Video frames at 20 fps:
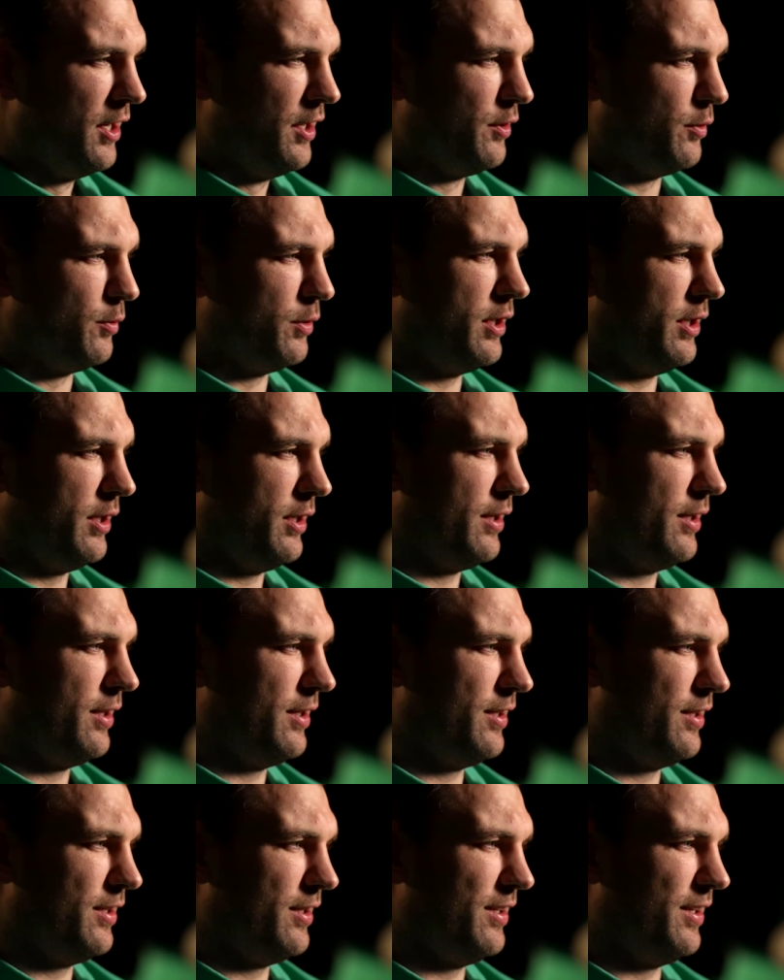the way
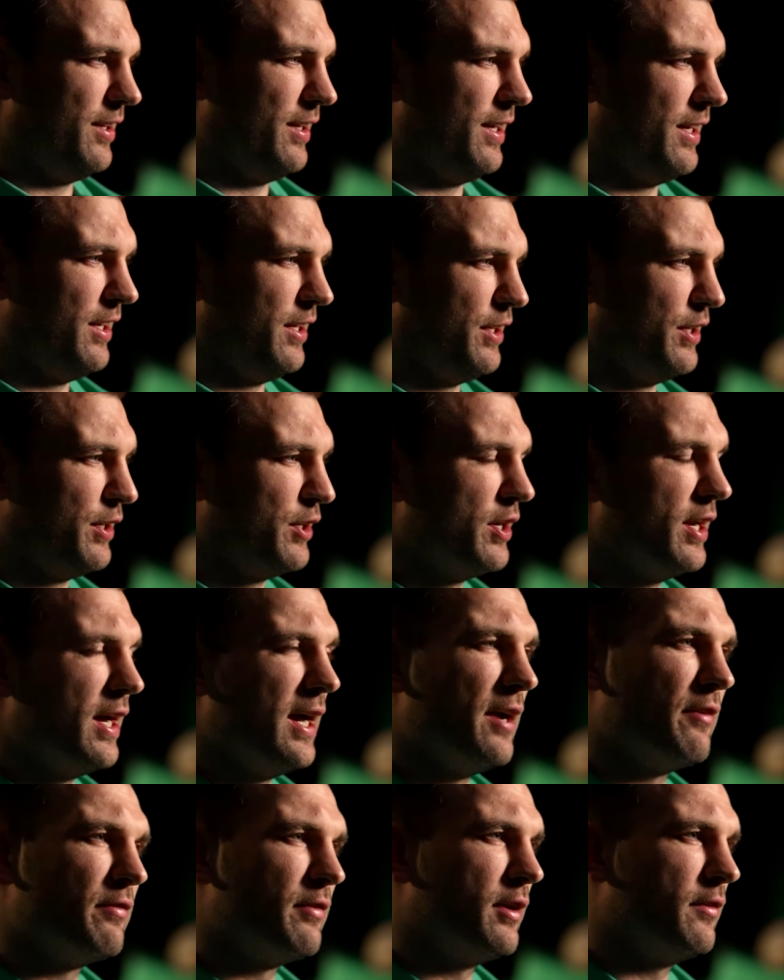uh, you kind of
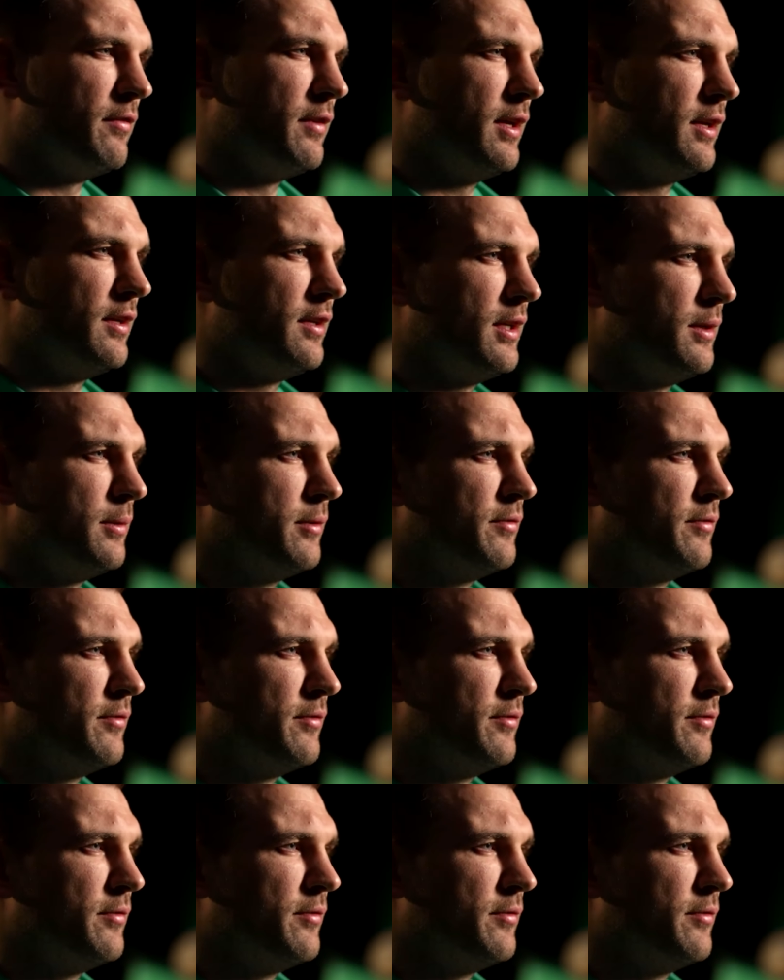have to have that in team